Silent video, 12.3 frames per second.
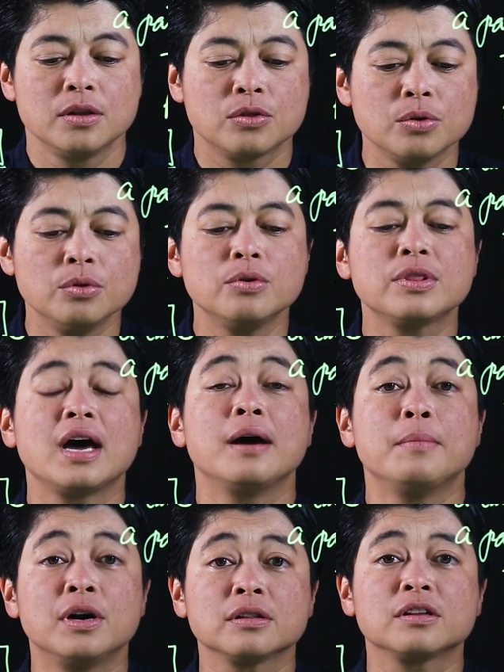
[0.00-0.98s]
to the
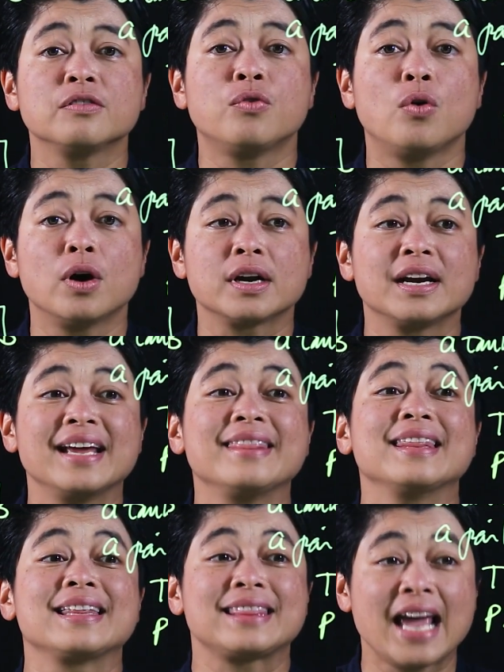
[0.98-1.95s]
amount of water
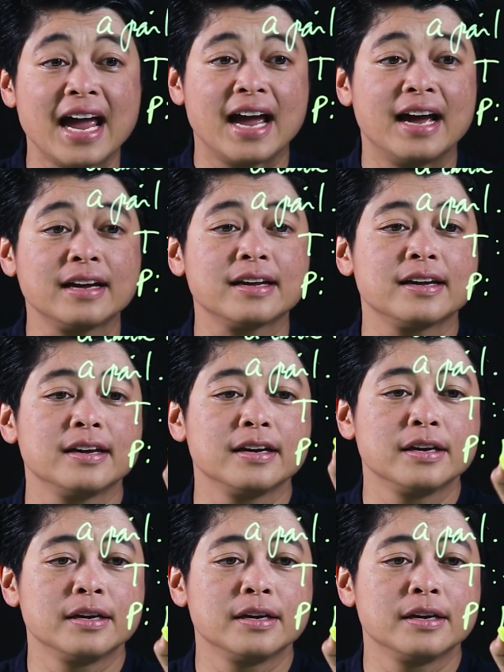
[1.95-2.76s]
in the tank.